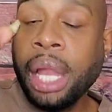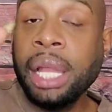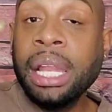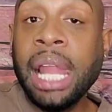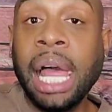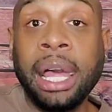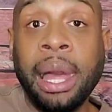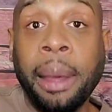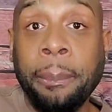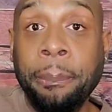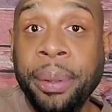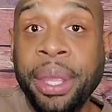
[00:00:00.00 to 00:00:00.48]

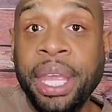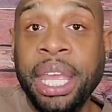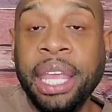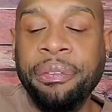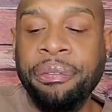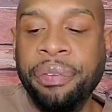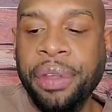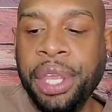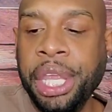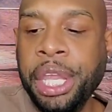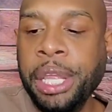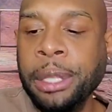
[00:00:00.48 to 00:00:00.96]
like a
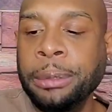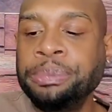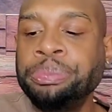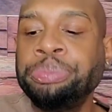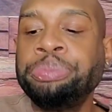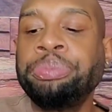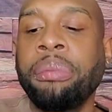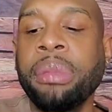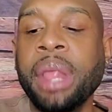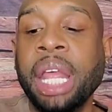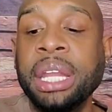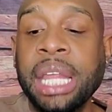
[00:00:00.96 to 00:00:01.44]
pig feet.
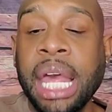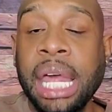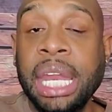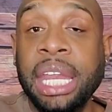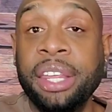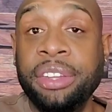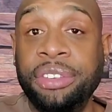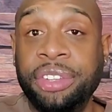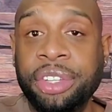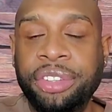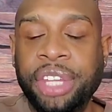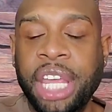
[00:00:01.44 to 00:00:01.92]

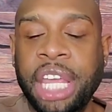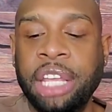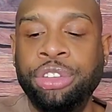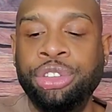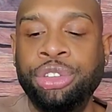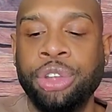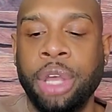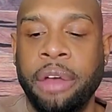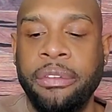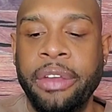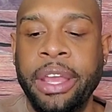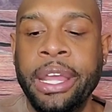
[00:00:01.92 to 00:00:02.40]
That is the
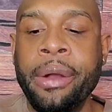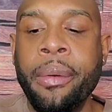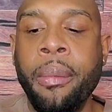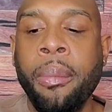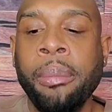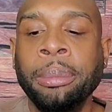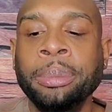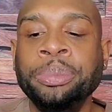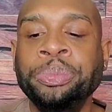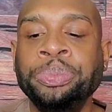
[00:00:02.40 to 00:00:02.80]
texture of it.